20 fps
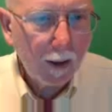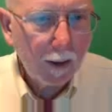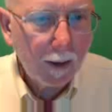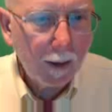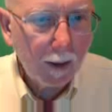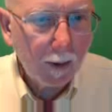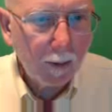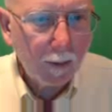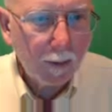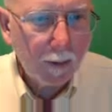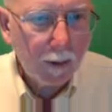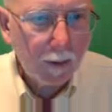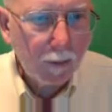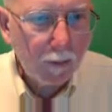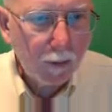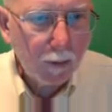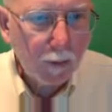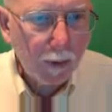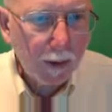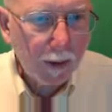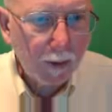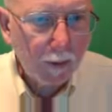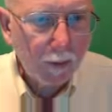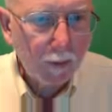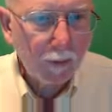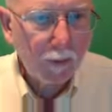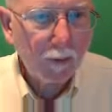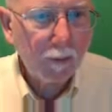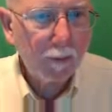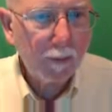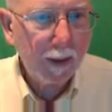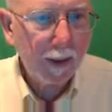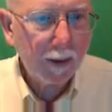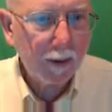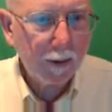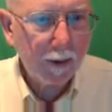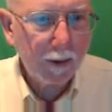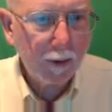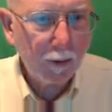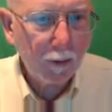Now, these two angles make a
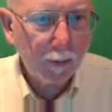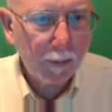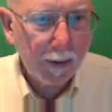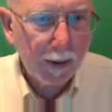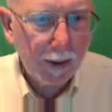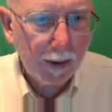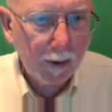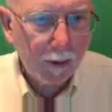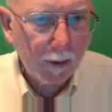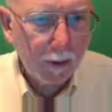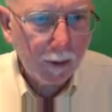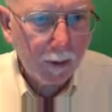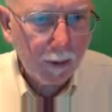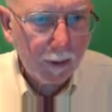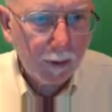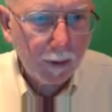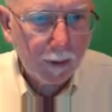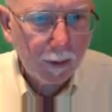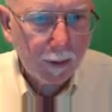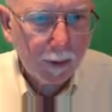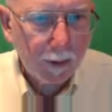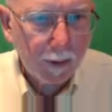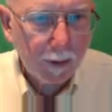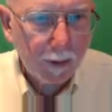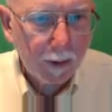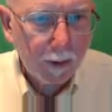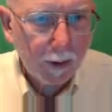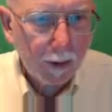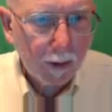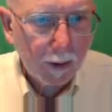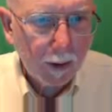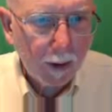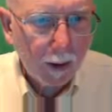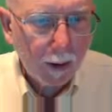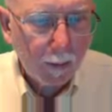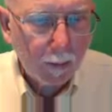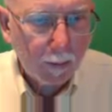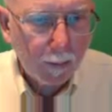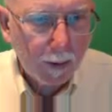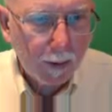linear pair,
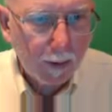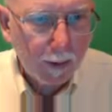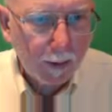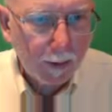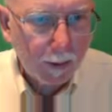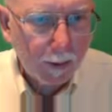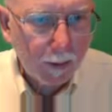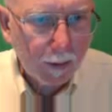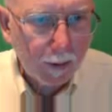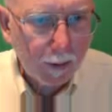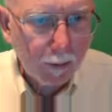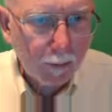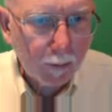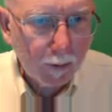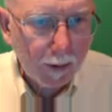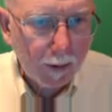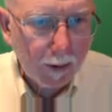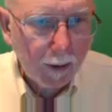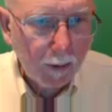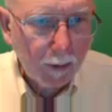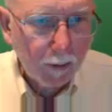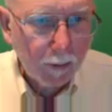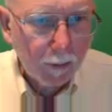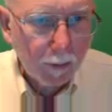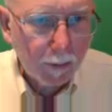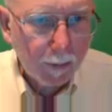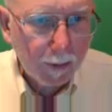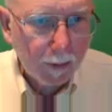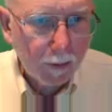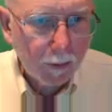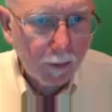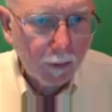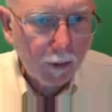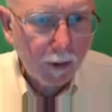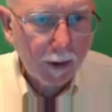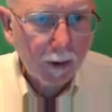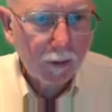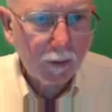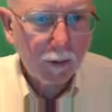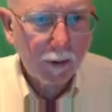meaning that this right here is going to be
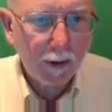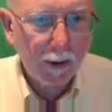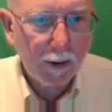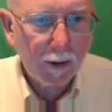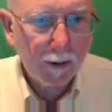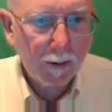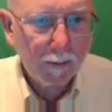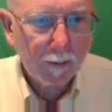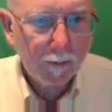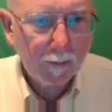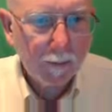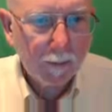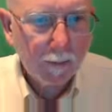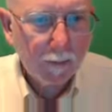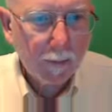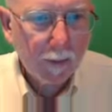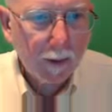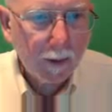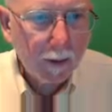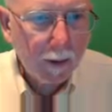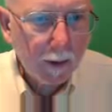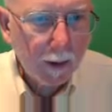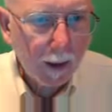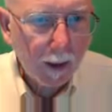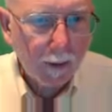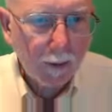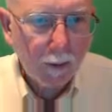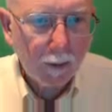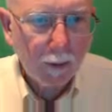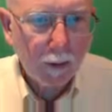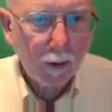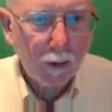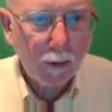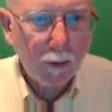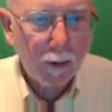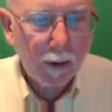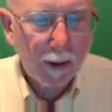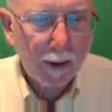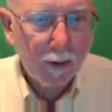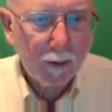60. I know the
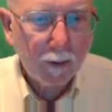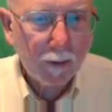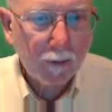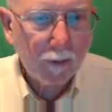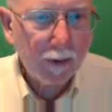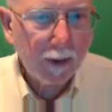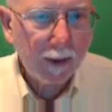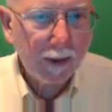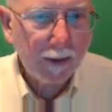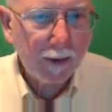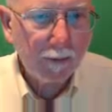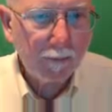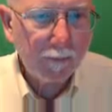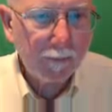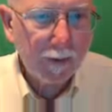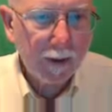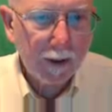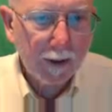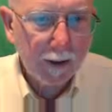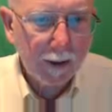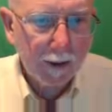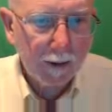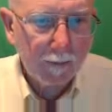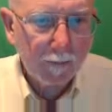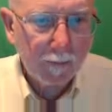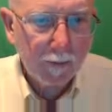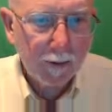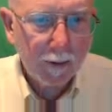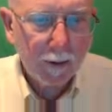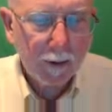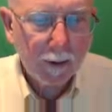whole angle is 95.